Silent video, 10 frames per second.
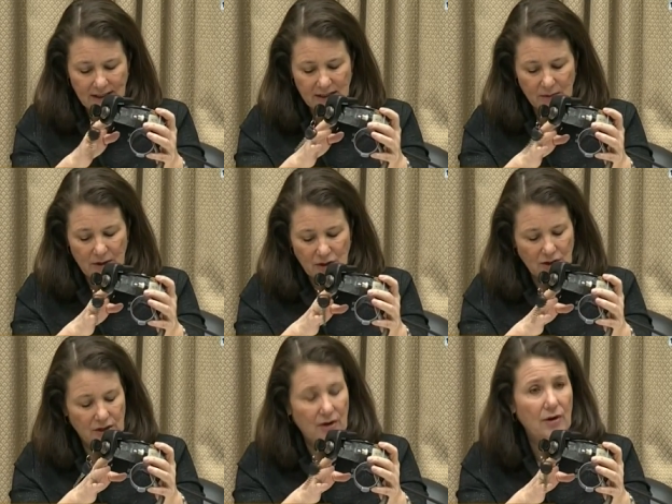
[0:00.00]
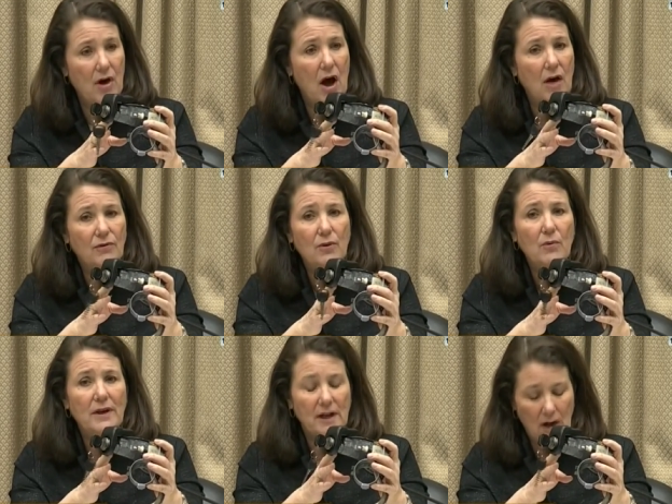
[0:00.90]
the switch to turn off
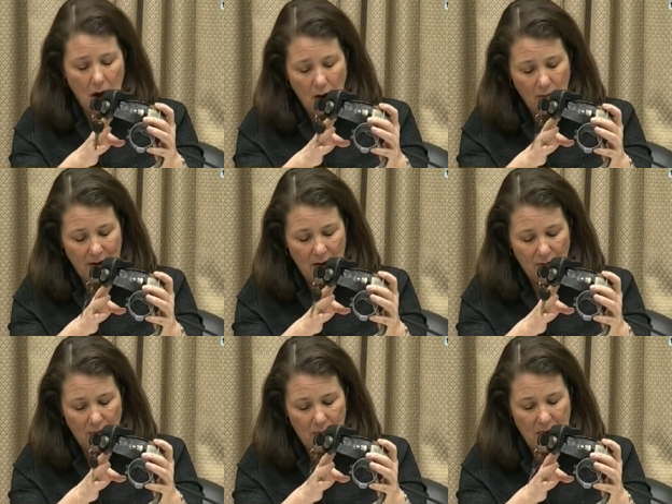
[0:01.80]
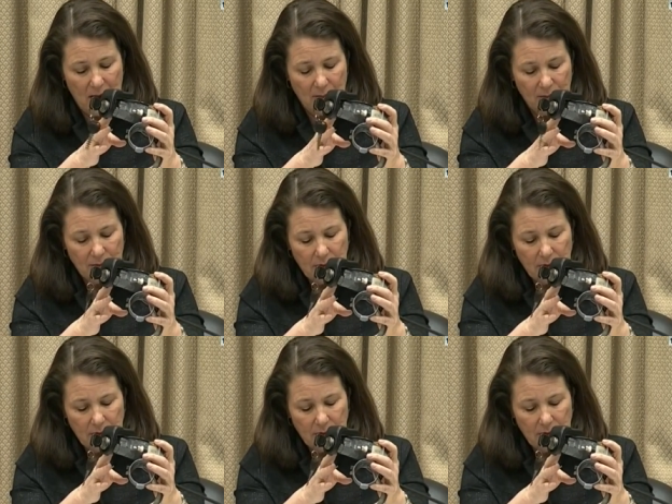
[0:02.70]
when the car went over a bump.